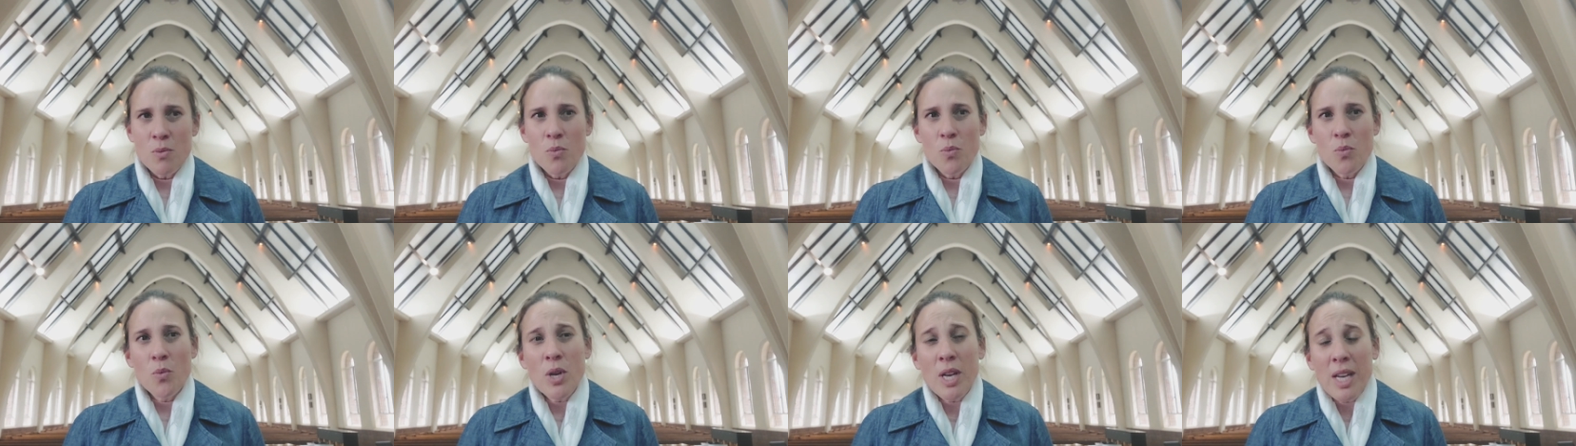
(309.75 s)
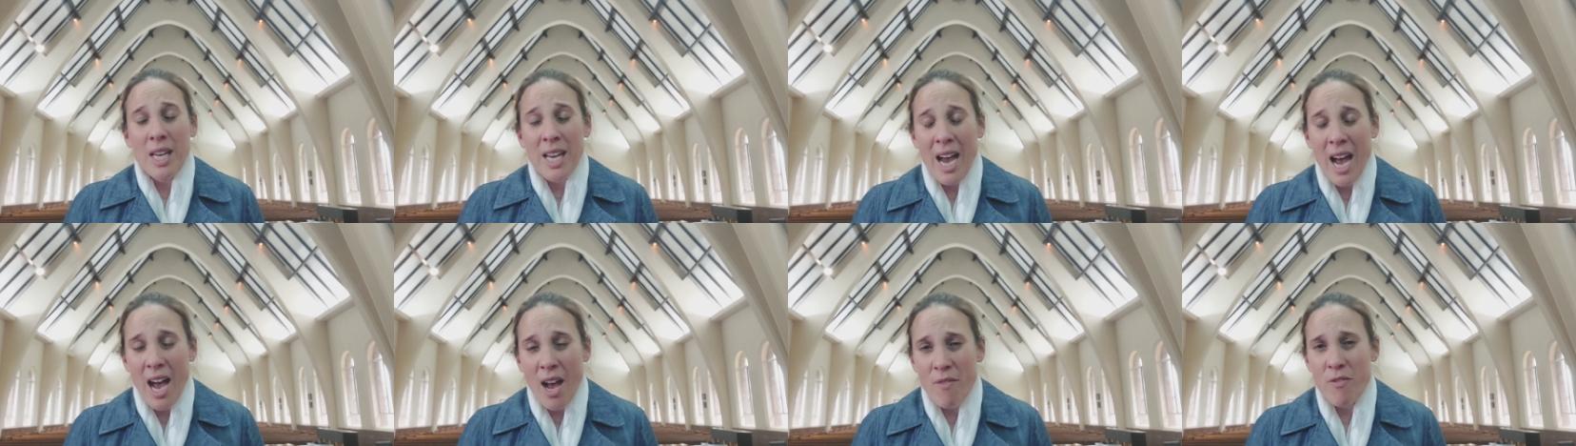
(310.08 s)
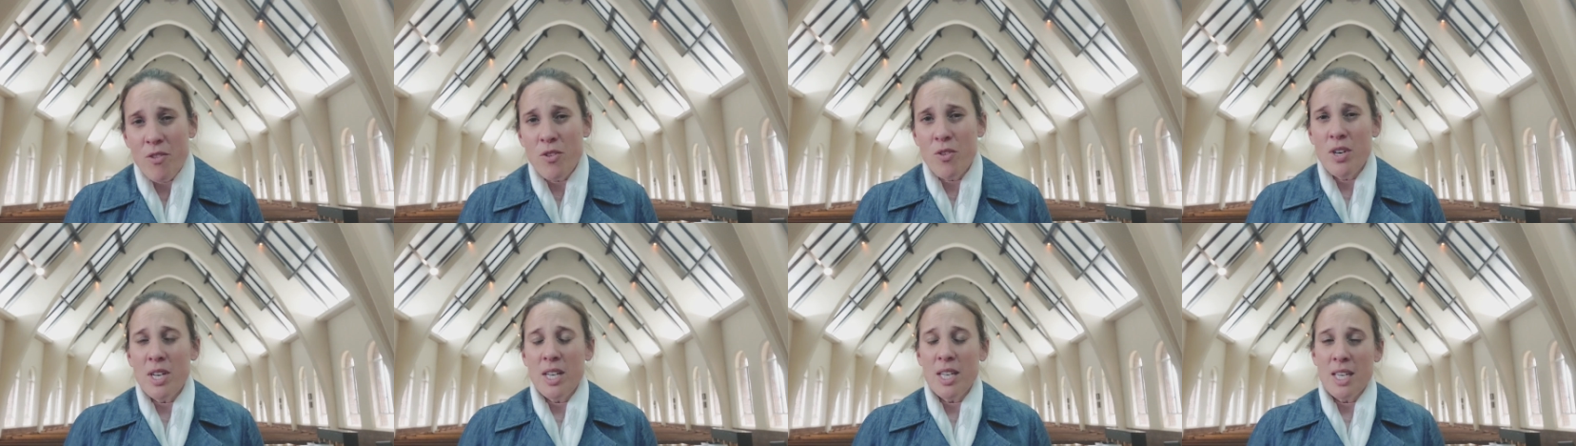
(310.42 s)

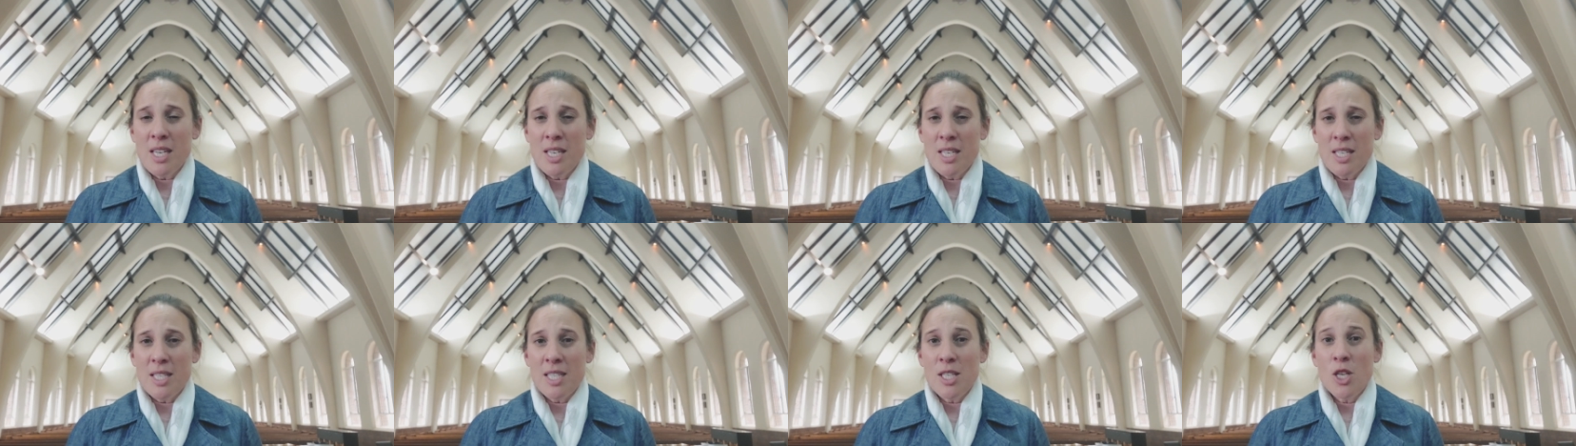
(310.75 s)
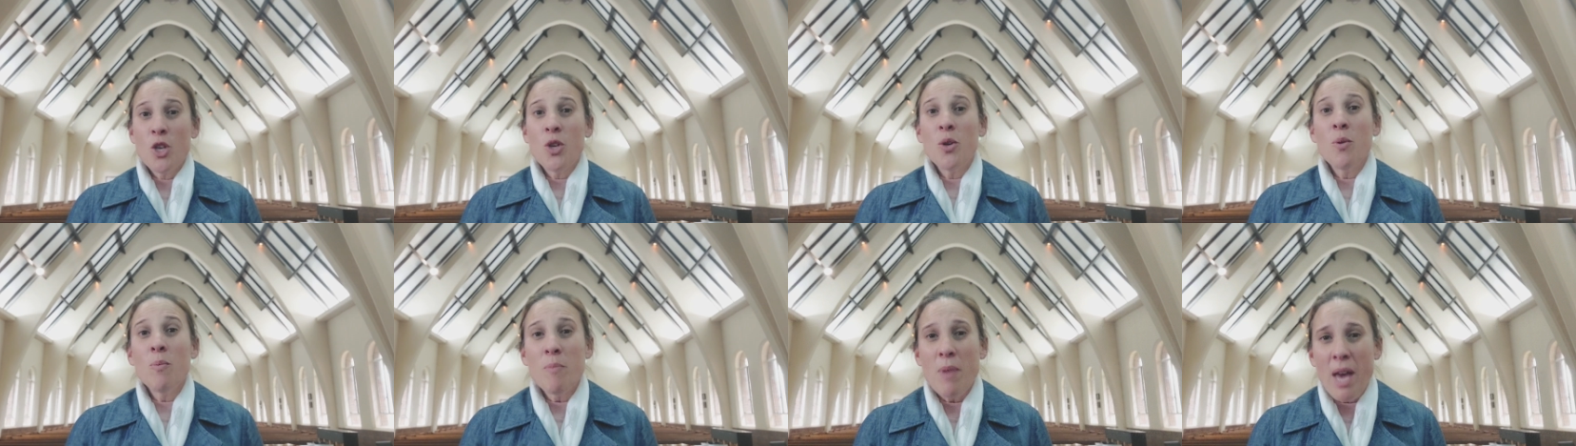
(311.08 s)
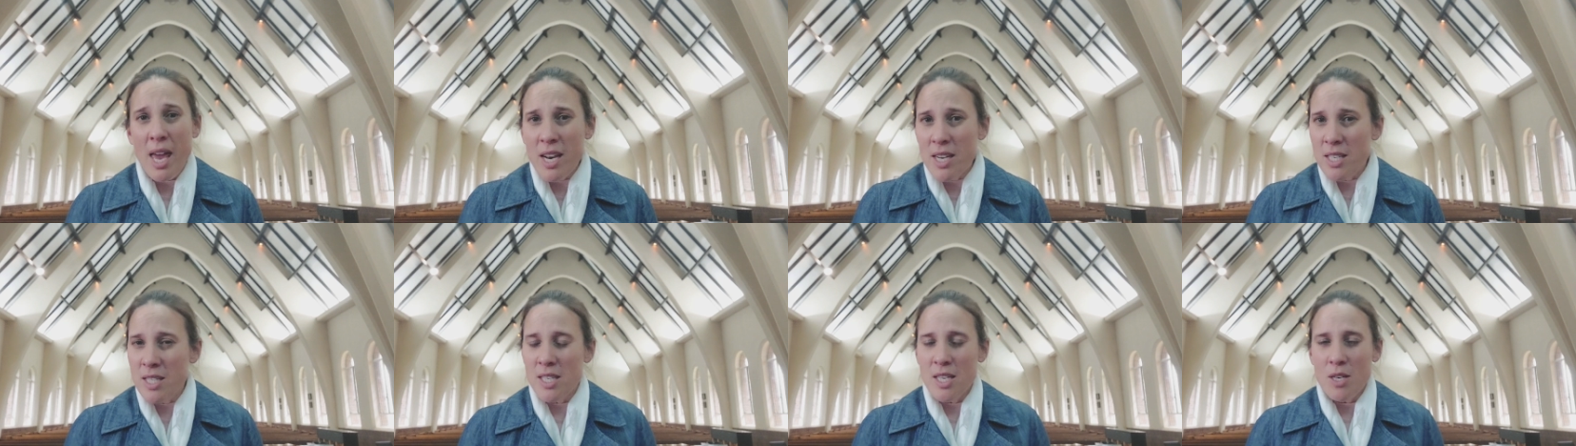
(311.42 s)
recovering his
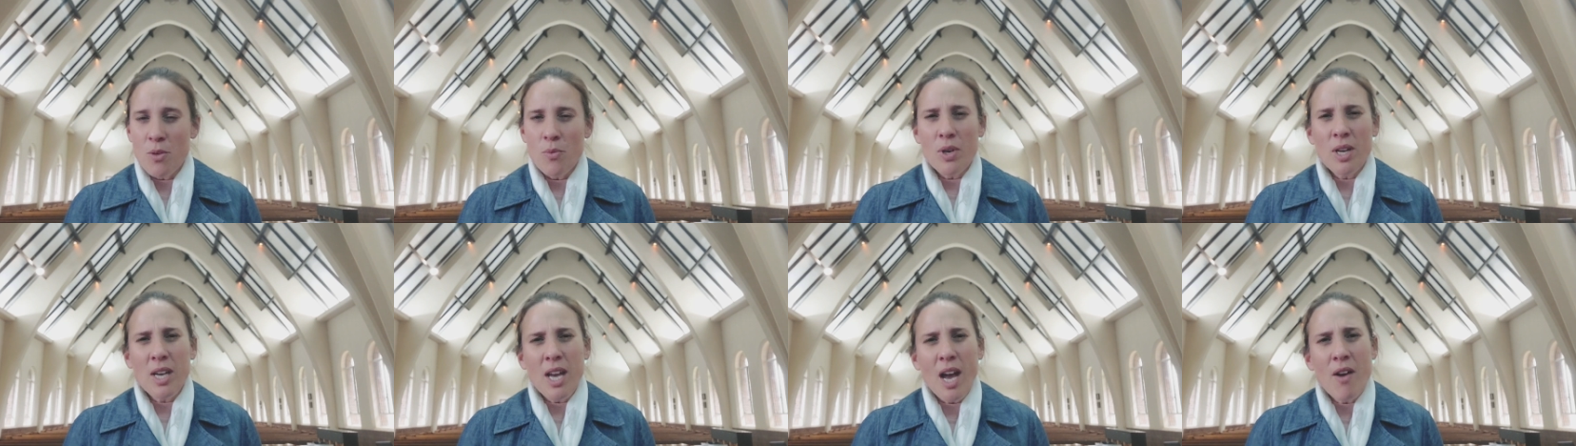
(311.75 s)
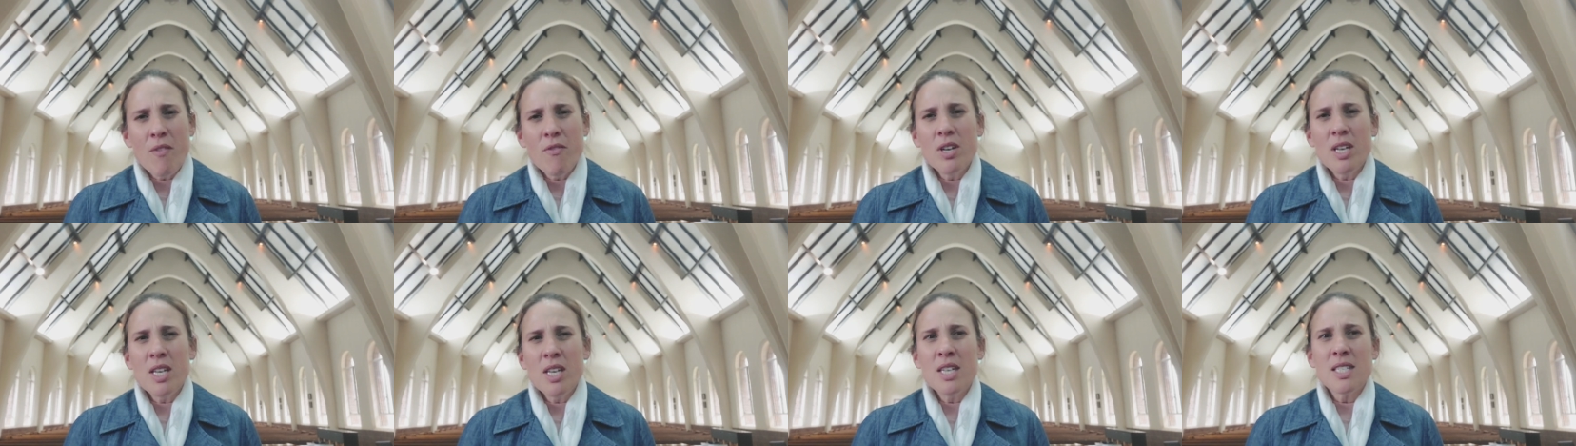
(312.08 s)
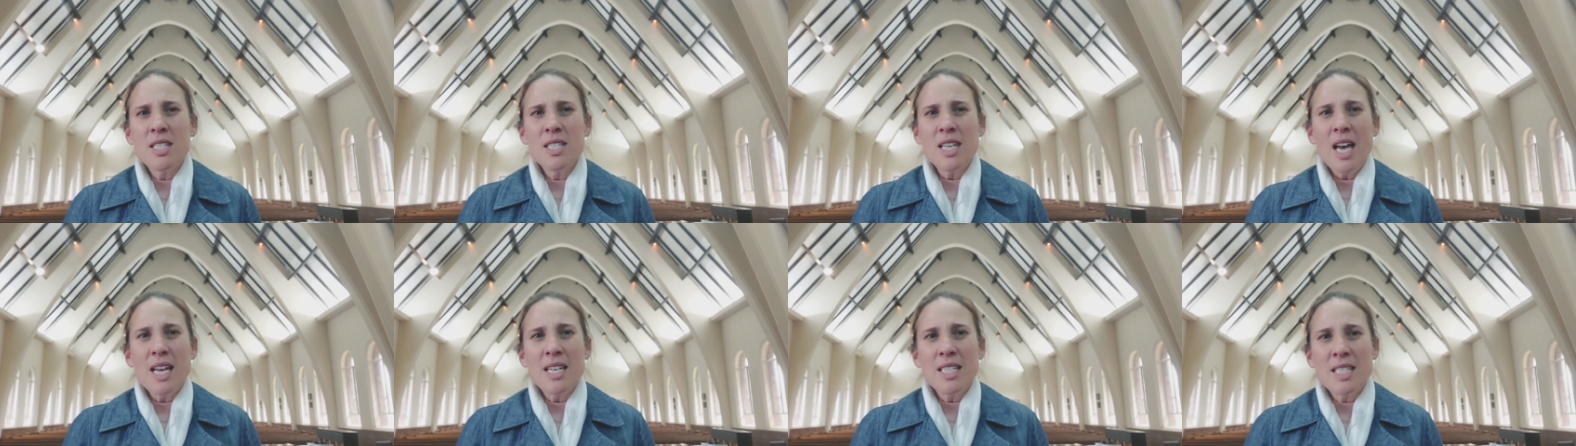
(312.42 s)
humanity, recovering his
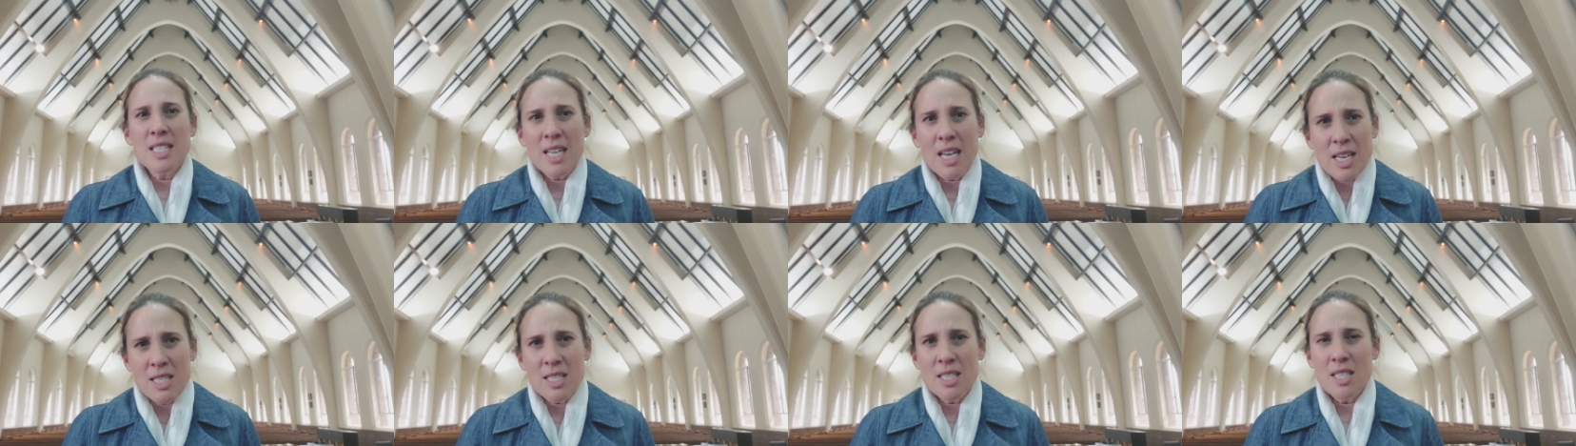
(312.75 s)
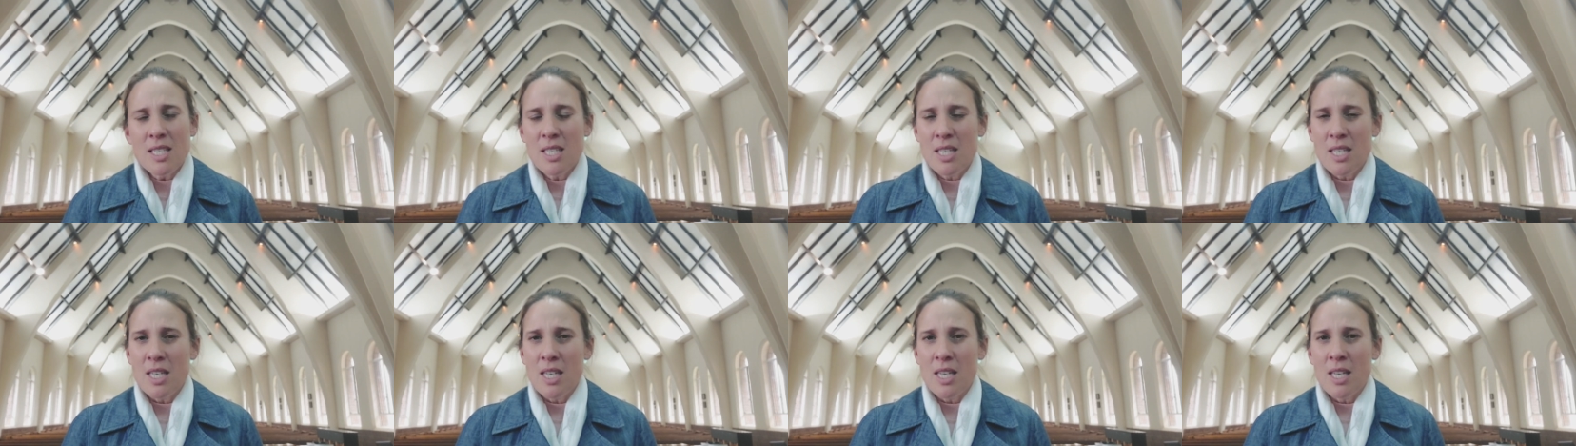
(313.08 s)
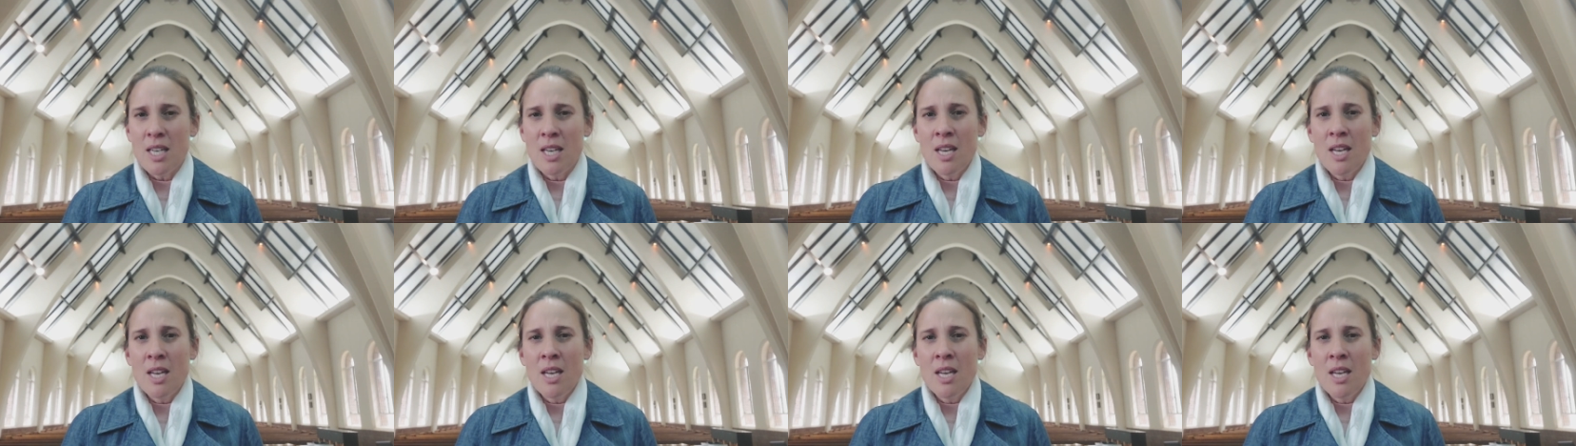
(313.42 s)
identity,